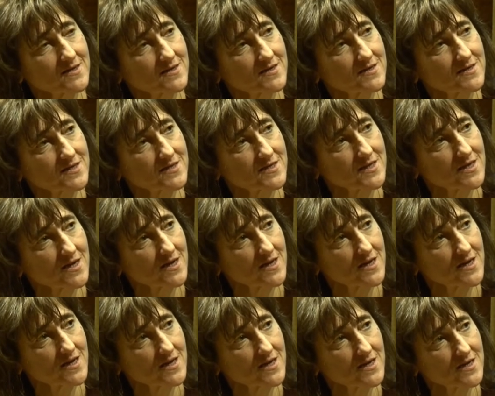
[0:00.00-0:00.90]
that
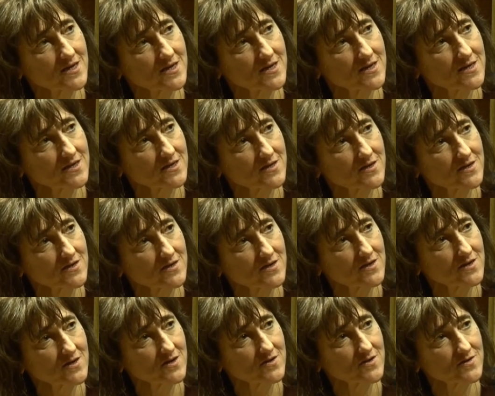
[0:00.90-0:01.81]
uh,
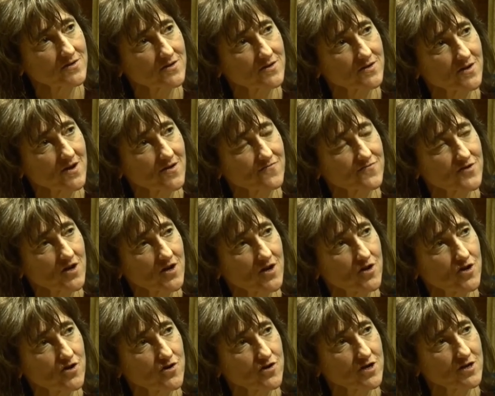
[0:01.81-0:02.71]
you know, that you have to
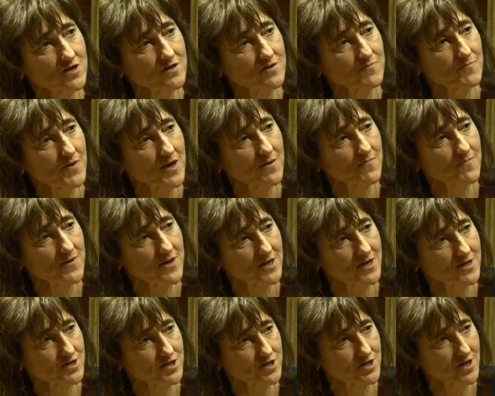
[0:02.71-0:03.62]
look at the big
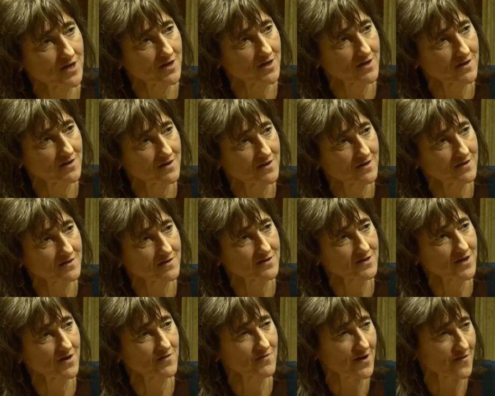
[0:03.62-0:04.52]
picture.
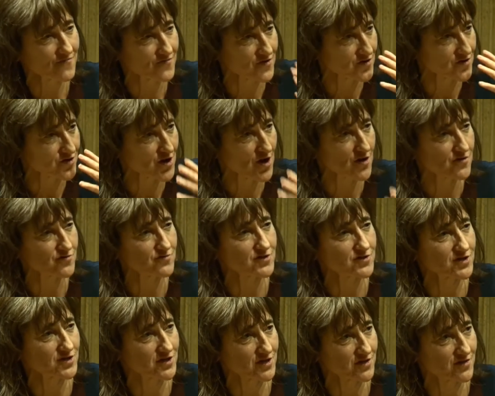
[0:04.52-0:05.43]
Don't have your
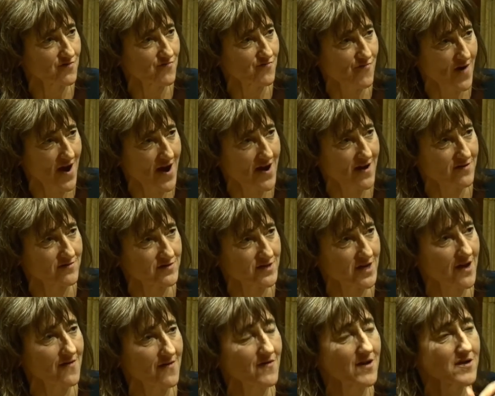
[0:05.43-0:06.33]
nose to the
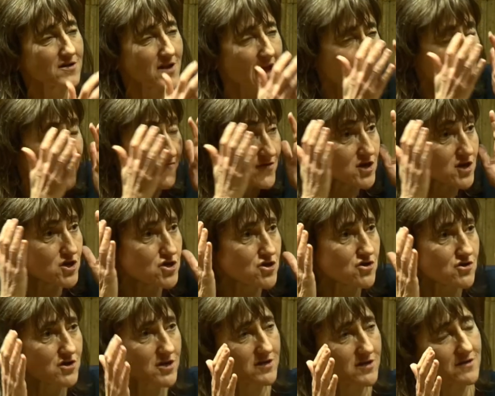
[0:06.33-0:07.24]
ground. Have a, have a
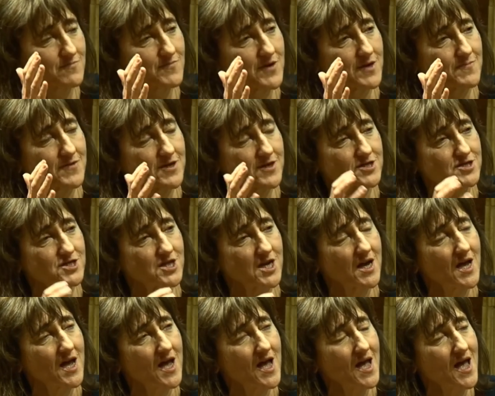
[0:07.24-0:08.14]
look at the big picture